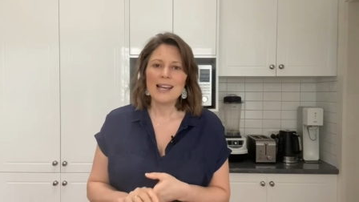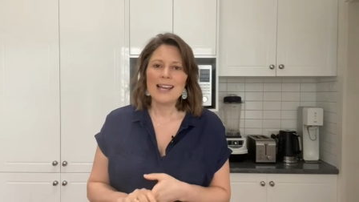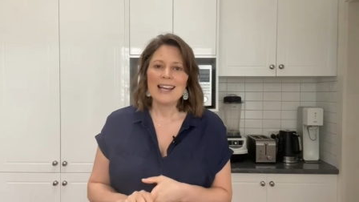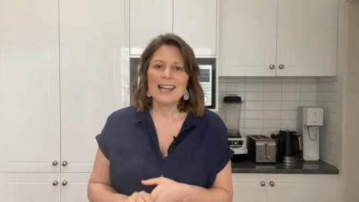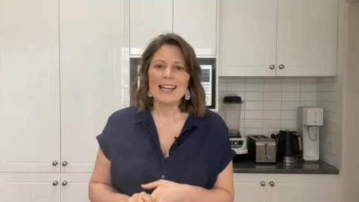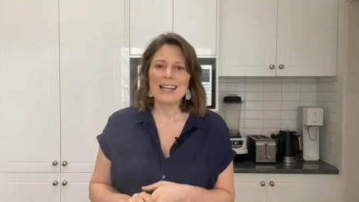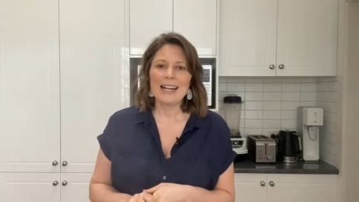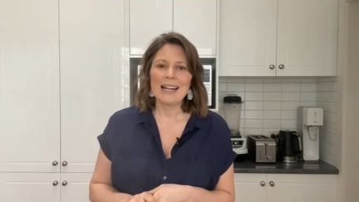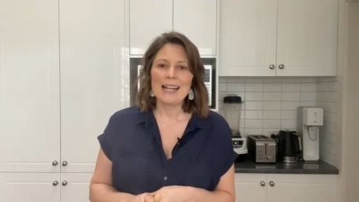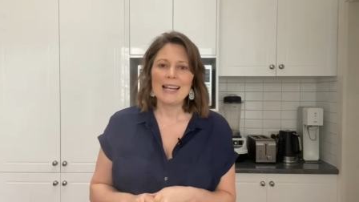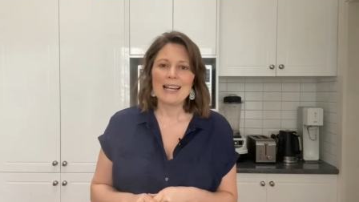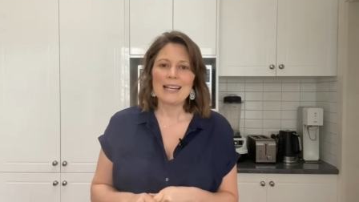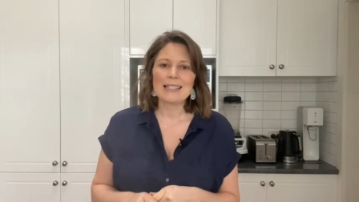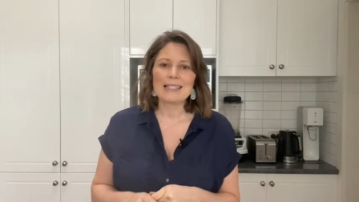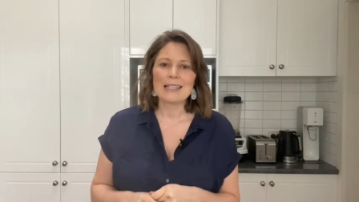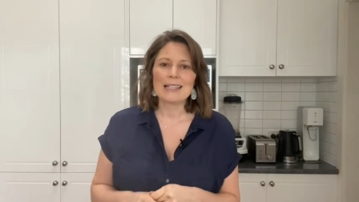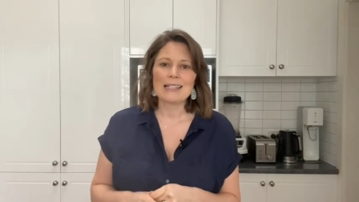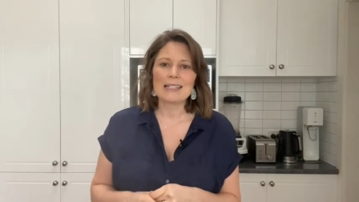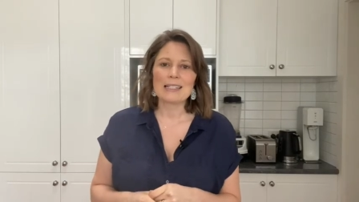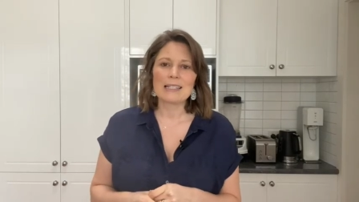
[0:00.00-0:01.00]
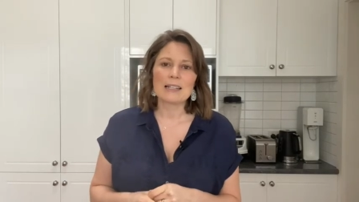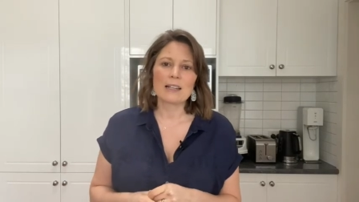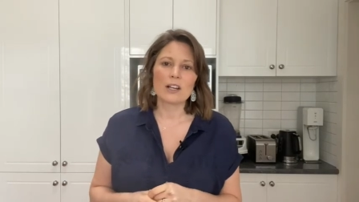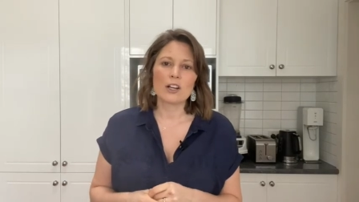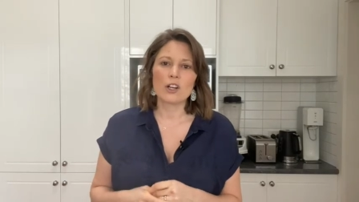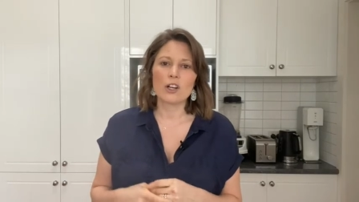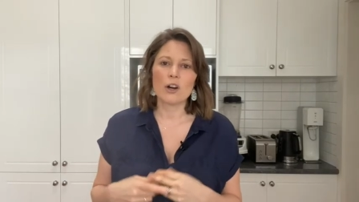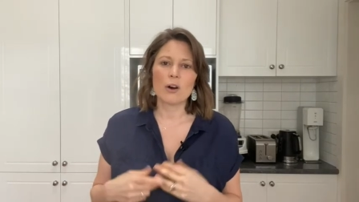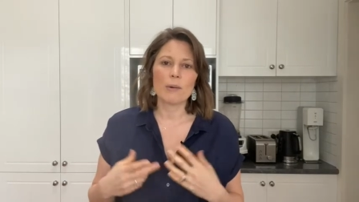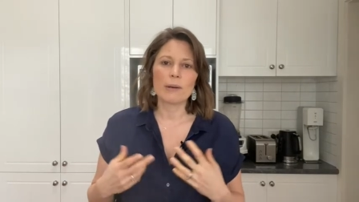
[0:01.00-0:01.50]
it isn't
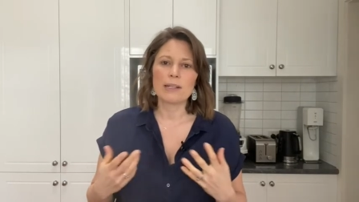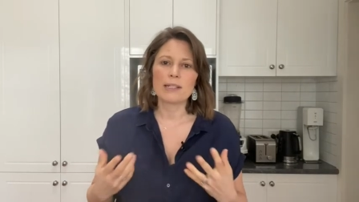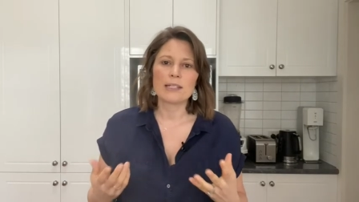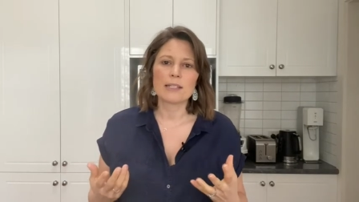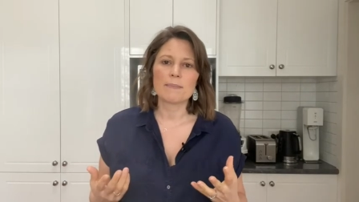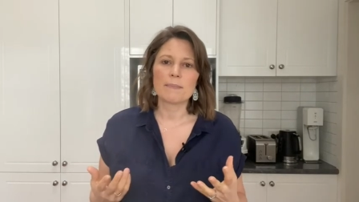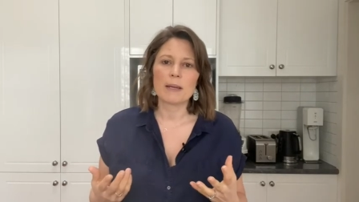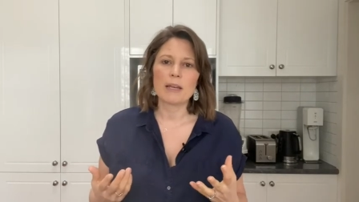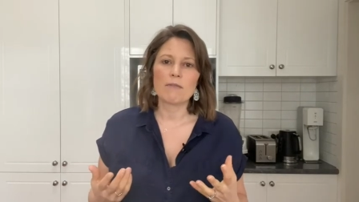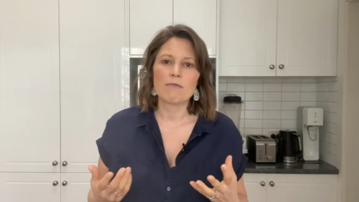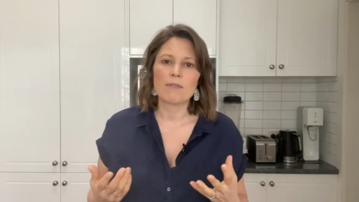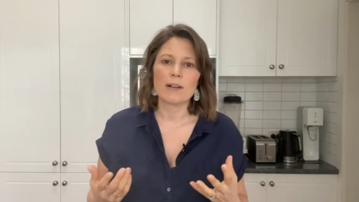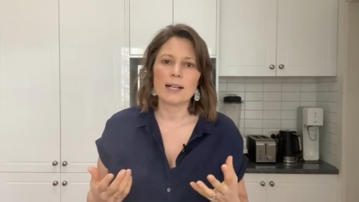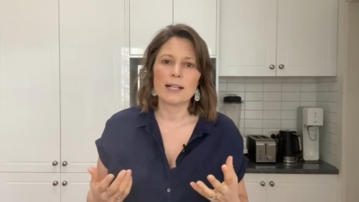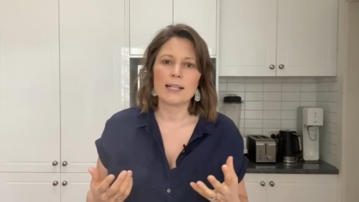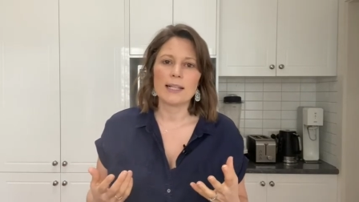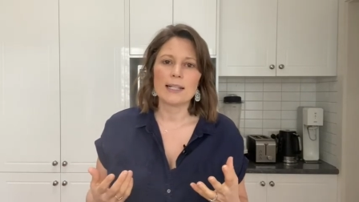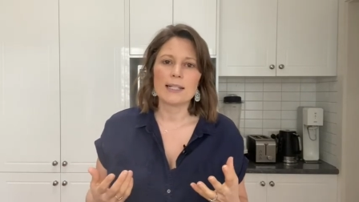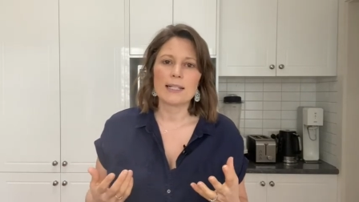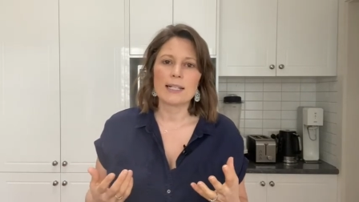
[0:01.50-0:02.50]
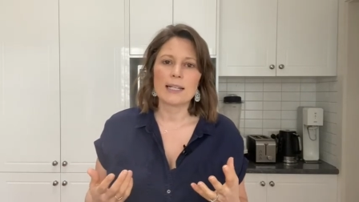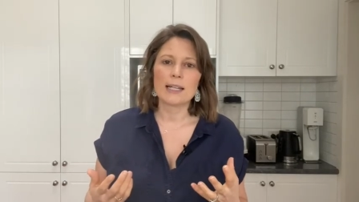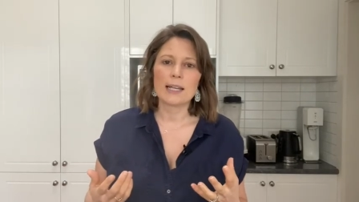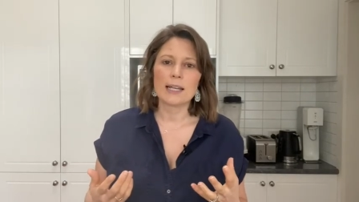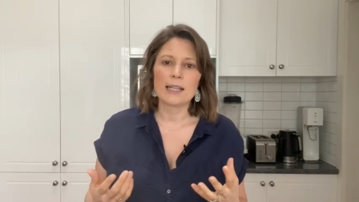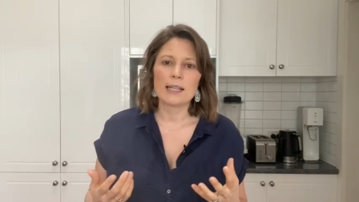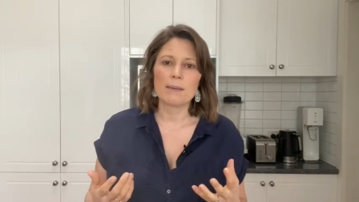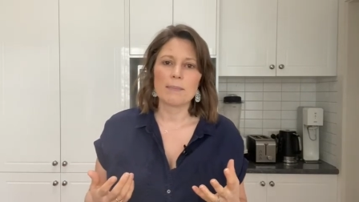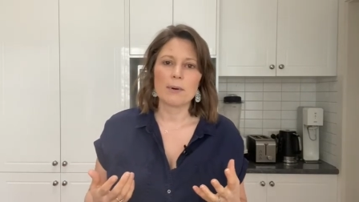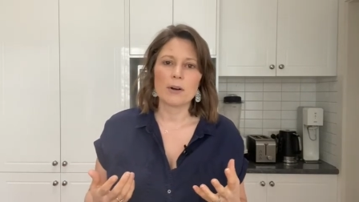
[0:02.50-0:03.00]
going to be really
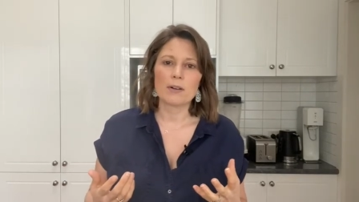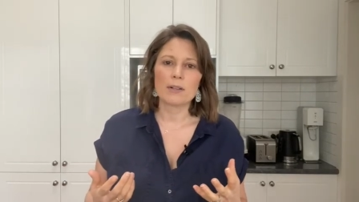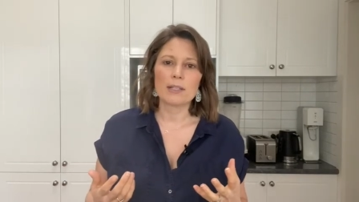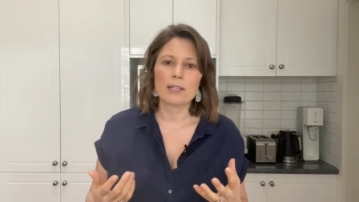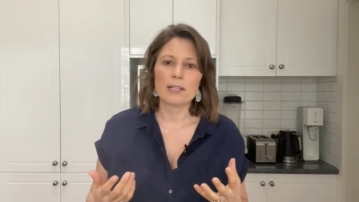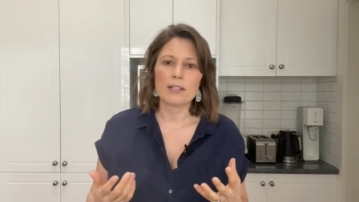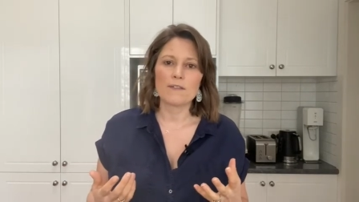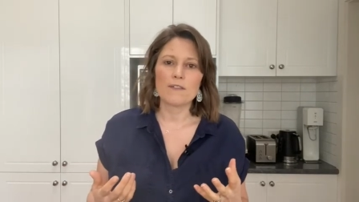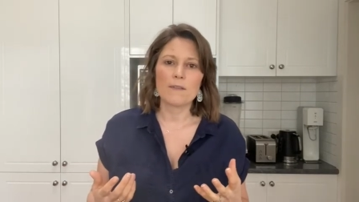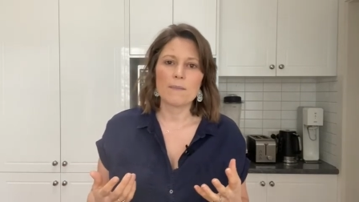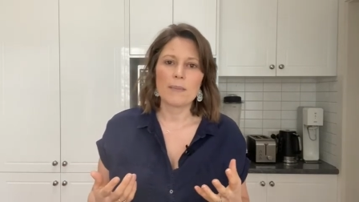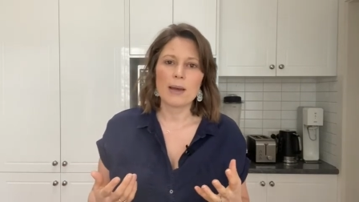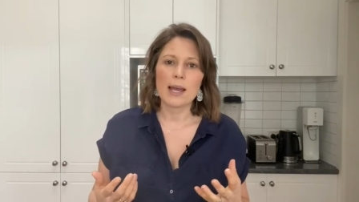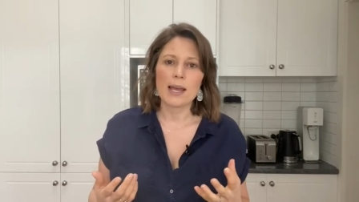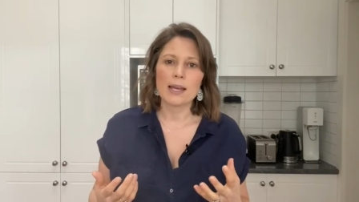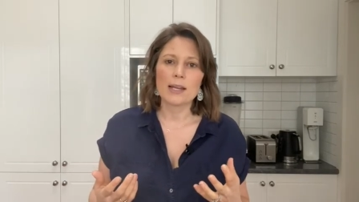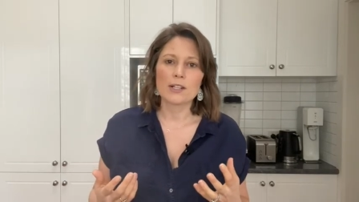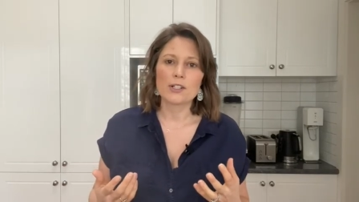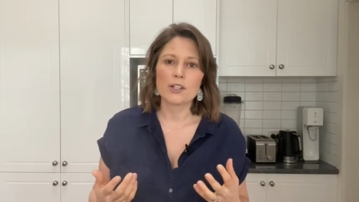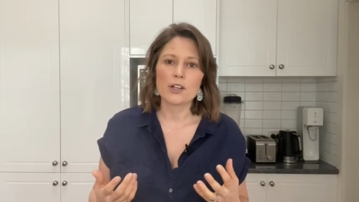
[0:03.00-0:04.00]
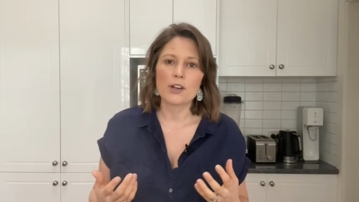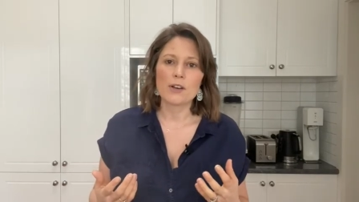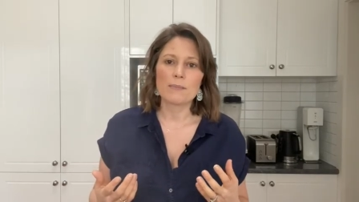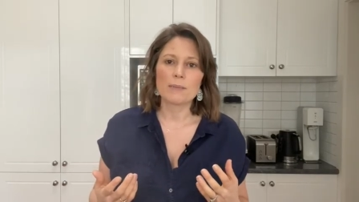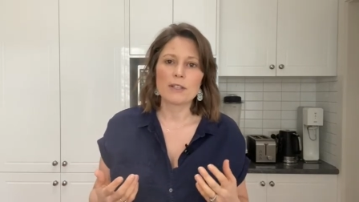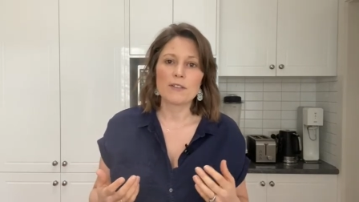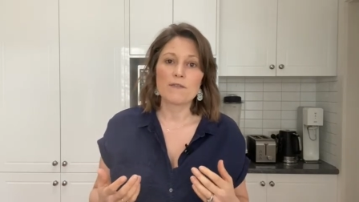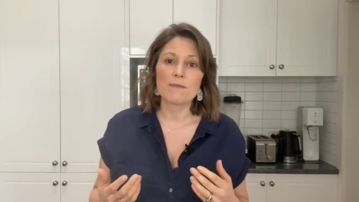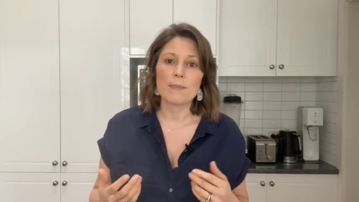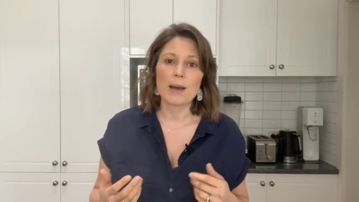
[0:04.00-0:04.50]
ticking the boxes for me in
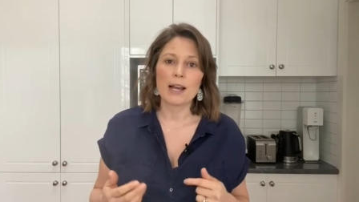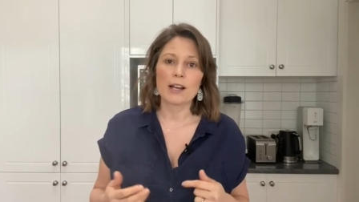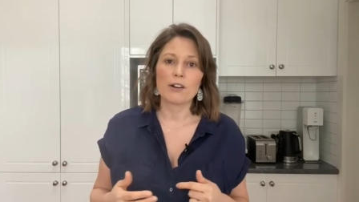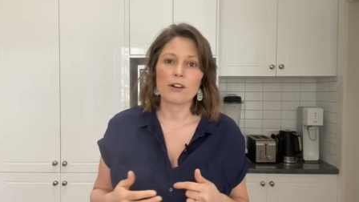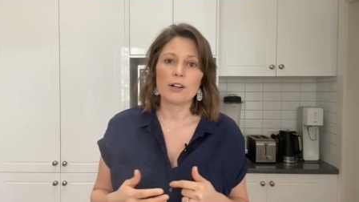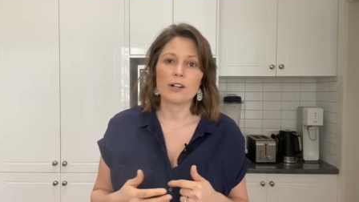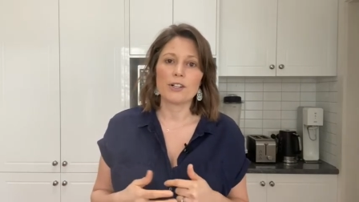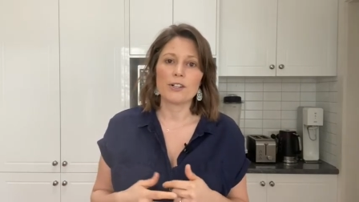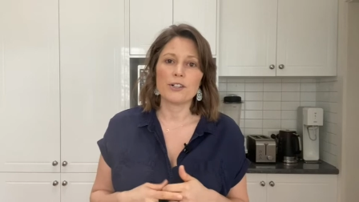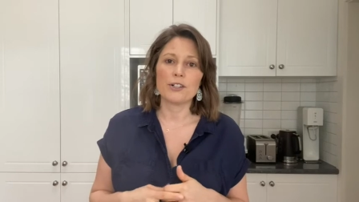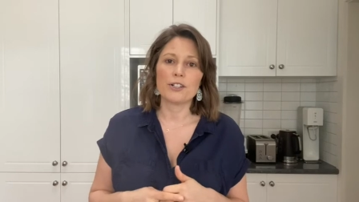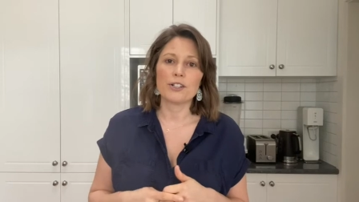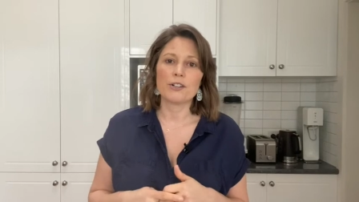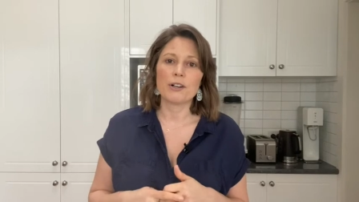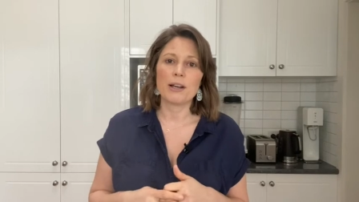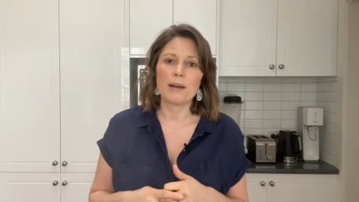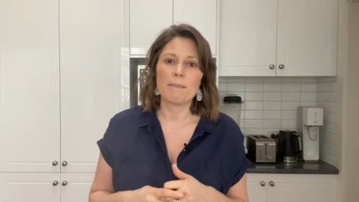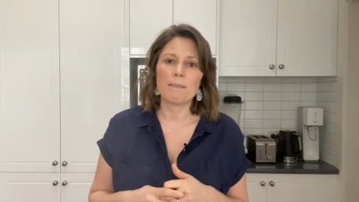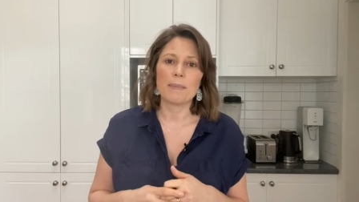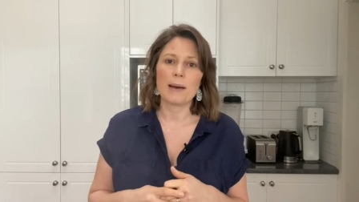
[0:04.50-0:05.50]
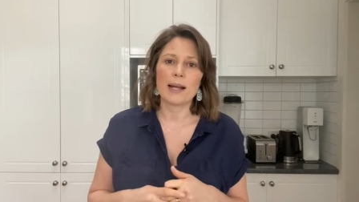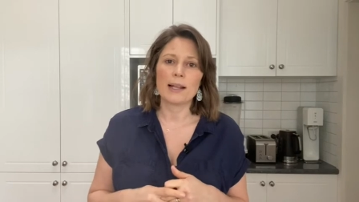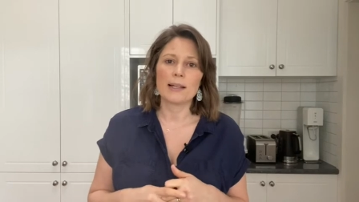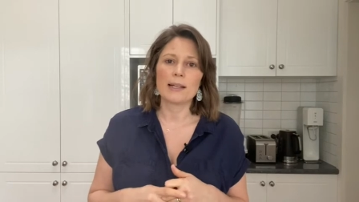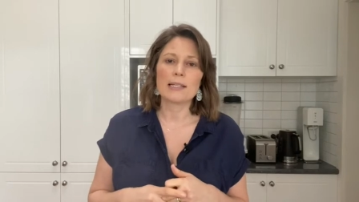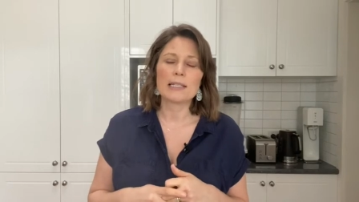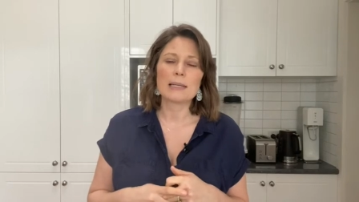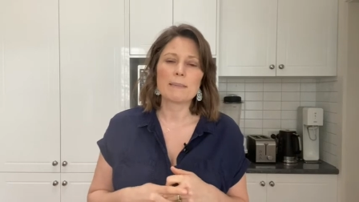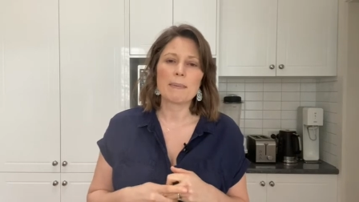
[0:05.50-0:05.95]
terms of macronutrient balance,